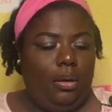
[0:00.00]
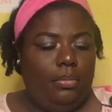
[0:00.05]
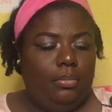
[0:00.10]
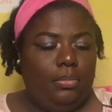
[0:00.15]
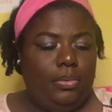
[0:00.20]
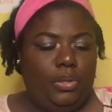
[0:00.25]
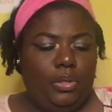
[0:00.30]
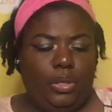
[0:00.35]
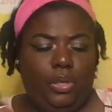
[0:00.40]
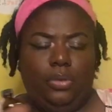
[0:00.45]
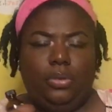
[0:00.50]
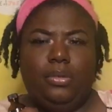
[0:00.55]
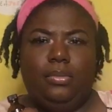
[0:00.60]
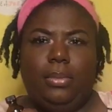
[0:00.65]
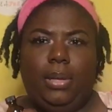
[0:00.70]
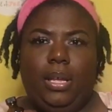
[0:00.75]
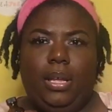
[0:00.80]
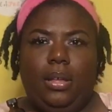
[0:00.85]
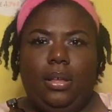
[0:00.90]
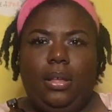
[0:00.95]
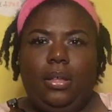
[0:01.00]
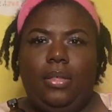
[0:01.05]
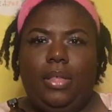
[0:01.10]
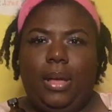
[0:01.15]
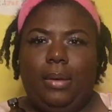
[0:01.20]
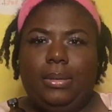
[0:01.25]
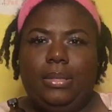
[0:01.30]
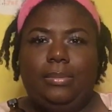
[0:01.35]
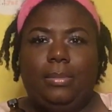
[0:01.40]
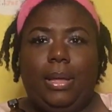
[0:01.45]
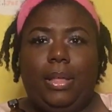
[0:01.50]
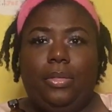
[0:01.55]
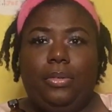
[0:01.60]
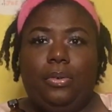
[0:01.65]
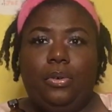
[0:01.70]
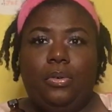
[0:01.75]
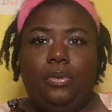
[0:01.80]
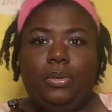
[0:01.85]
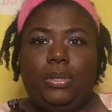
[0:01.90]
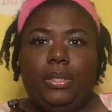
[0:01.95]
Excuse me, that was my
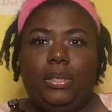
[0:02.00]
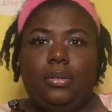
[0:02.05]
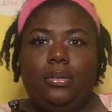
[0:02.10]
throat.